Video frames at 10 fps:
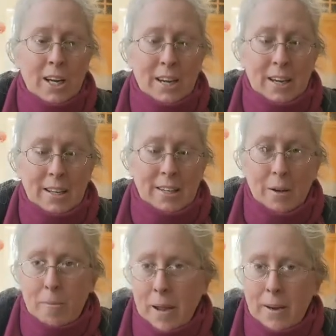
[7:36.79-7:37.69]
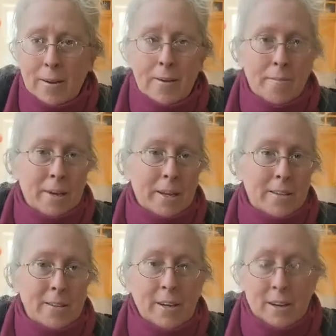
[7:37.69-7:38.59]
and galbanum
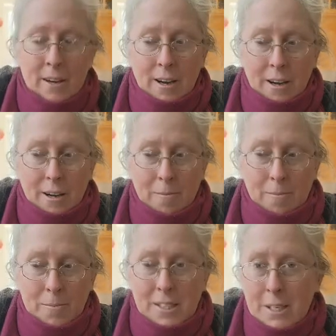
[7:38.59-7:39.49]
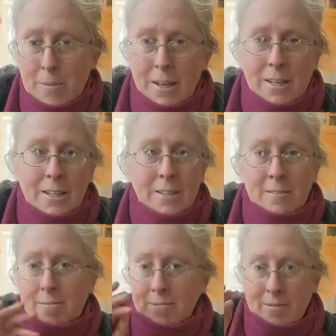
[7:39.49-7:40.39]
and um, cinnamon
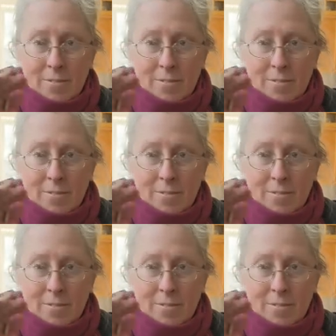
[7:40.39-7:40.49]
and